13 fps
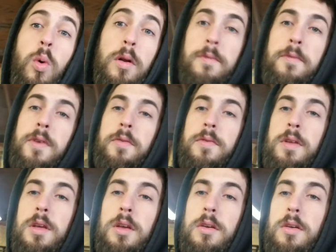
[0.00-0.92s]
or
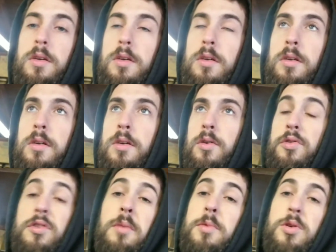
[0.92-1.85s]
W150,
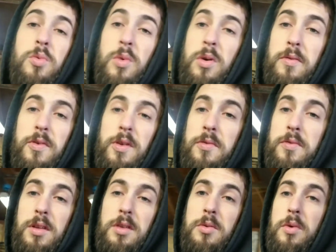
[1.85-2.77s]
whatever you want to call it,
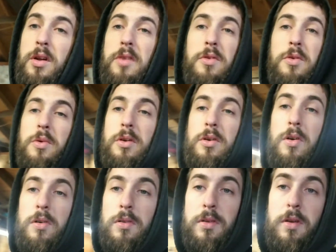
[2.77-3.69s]
a four-wheel drive truck.